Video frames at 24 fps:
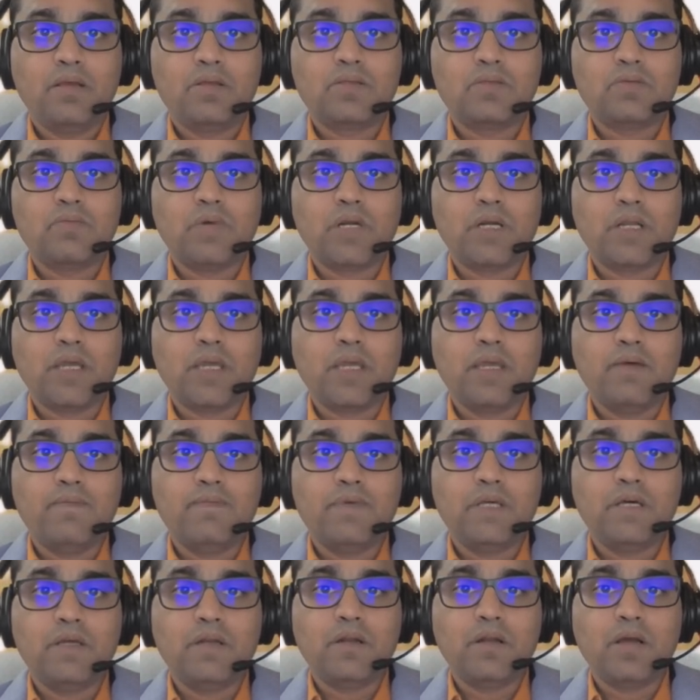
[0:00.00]
So what I
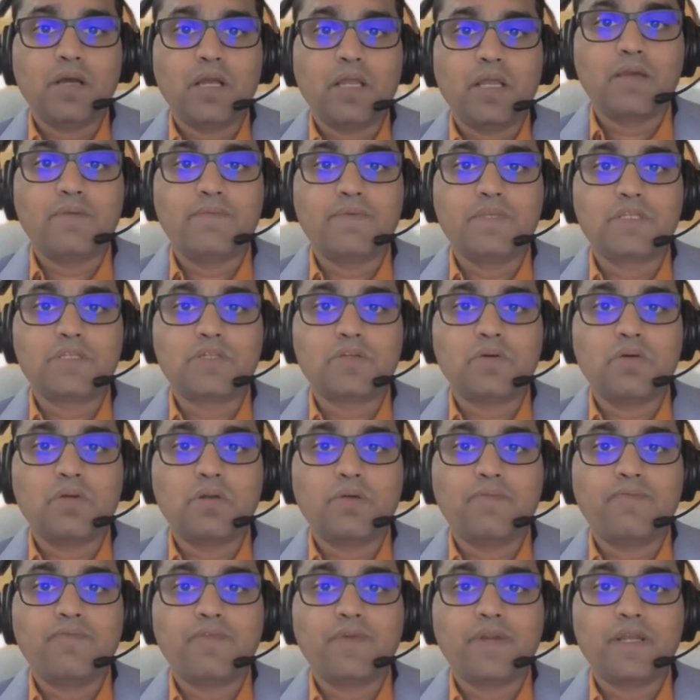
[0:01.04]
have done, have
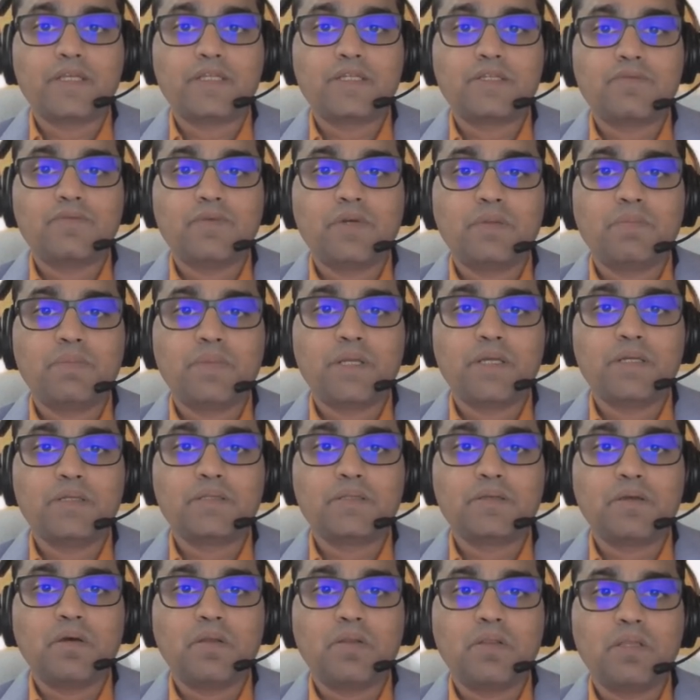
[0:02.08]
installed a fresh
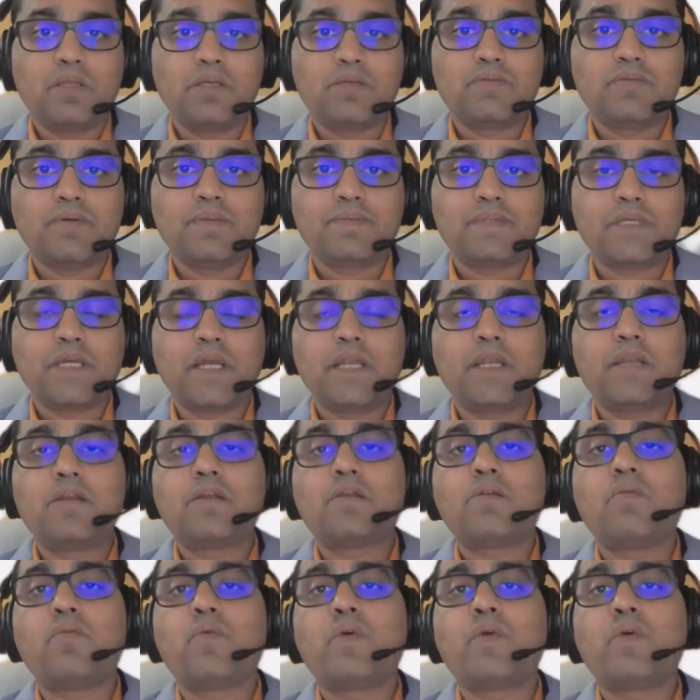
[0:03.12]
WordPress on this website